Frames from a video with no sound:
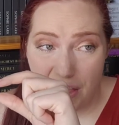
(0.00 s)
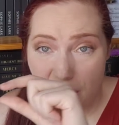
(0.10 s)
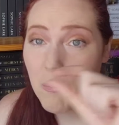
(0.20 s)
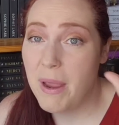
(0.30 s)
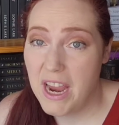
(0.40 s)

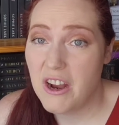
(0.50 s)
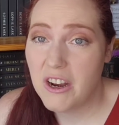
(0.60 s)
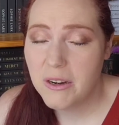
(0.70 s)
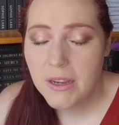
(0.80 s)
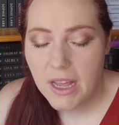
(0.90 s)
the
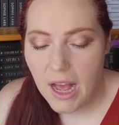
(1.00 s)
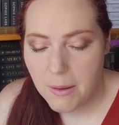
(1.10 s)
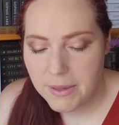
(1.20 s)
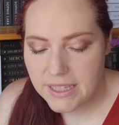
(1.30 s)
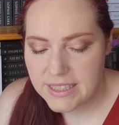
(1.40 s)
bear
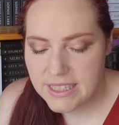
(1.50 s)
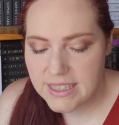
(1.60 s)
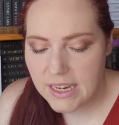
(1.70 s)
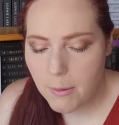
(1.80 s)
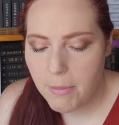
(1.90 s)
um, because
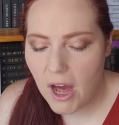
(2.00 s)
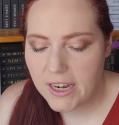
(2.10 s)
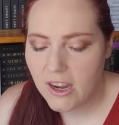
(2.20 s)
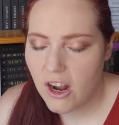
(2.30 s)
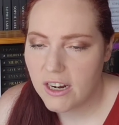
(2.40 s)
he's like a
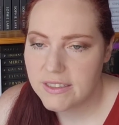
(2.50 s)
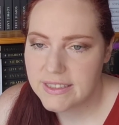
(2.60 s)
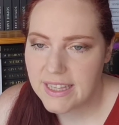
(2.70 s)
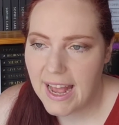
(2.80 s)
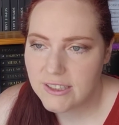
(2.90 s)

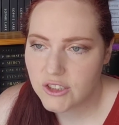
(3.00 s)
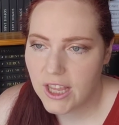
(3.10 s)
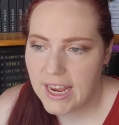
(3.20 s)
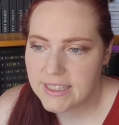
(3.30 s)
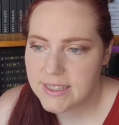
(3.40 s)
bodyguard slash
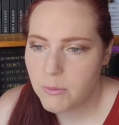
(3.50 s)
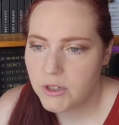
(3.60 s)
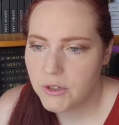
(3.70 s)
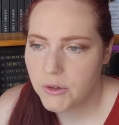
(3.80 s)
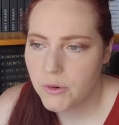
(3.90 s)
like
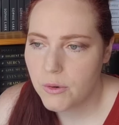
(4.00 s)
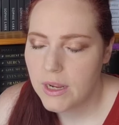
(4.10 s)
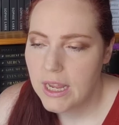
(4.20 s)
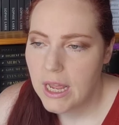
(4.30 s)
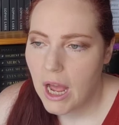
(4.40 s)
someone who
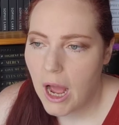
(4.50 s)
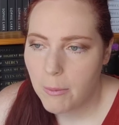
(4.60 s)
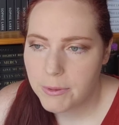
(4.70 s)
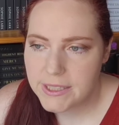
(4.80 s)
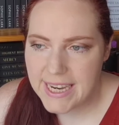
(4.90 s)

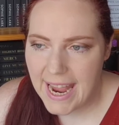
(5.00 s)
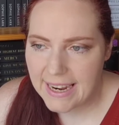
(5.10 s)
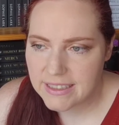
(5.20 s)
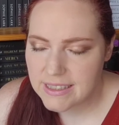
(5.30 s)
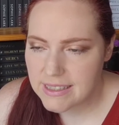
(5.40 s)
um,
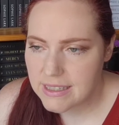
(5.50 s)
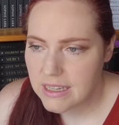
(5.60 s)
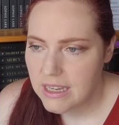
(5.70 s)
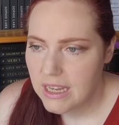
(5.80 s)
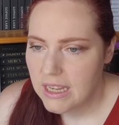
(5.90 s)
protects
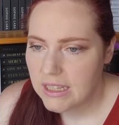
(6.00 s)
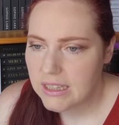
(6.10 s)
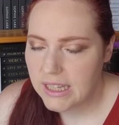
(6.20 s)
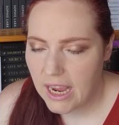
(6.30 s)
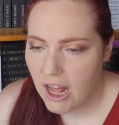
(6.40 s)

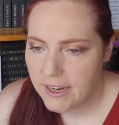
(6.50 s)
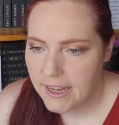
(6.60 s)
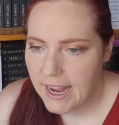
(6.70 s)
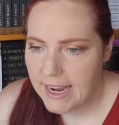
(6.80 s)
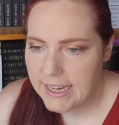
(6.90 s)

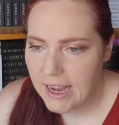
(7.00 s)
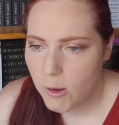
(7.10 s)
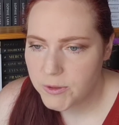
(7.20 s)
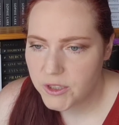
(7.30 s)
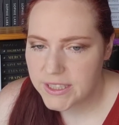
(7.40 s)
Gliana and he
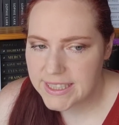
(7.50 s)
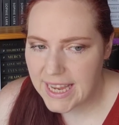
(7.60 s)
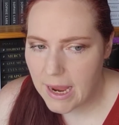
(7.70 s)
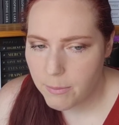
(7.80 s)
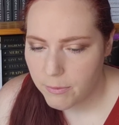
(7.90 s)
helps her
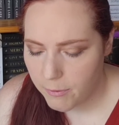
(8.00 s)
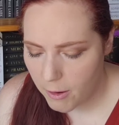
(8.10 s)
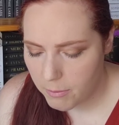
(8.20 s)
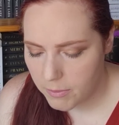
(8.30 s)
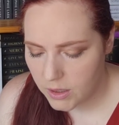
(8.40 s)
escape
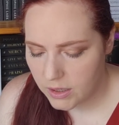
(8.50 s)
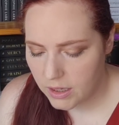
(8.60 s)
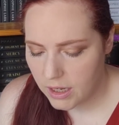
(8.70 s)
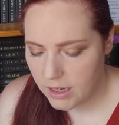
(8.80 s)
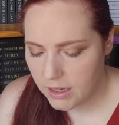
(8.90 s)
from
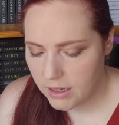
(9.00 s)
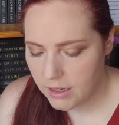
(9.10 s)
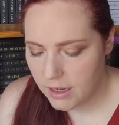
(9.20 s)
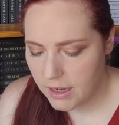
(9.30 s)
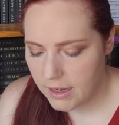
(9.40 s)

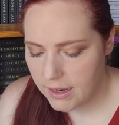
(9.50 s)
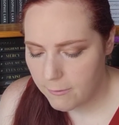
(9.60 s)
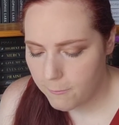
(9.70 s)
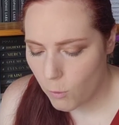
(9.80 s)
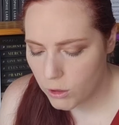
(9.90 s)
uh,
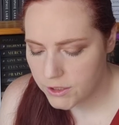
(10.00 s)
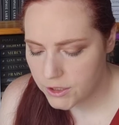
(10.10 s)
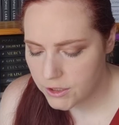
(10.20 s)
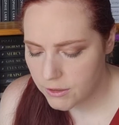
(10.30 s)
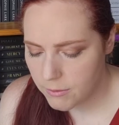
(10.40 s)
a
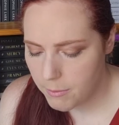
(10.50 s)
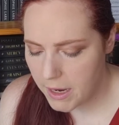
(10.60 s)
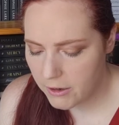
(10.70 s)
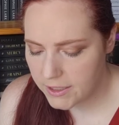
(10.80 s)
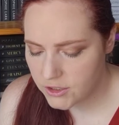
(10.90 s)
forced
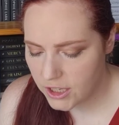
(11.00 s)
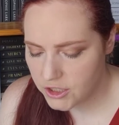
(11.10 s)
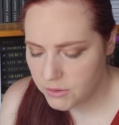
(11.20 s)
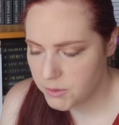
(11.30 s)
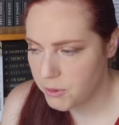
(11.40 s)
marriage
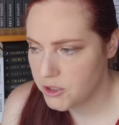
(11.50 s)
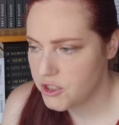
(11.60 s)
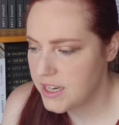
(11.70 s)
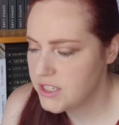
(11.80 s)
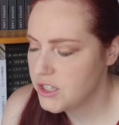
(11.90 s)
that she was
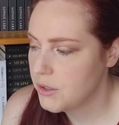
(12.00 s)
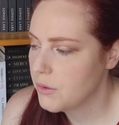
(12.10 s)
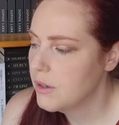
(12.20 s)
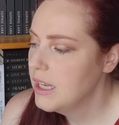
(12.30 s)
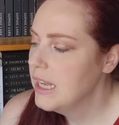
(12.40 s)
pushed
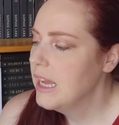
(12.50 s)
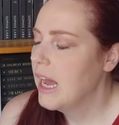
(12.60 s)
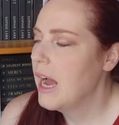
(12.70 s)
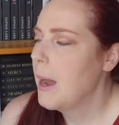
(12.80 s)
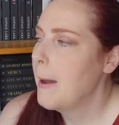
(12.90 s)
into.
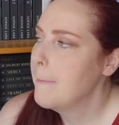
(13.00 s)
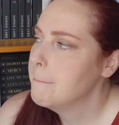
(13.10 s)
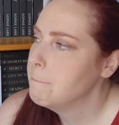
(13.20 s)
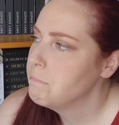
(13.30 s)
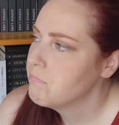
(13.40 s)

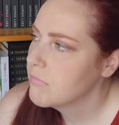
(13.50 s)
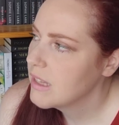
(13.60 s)
Um,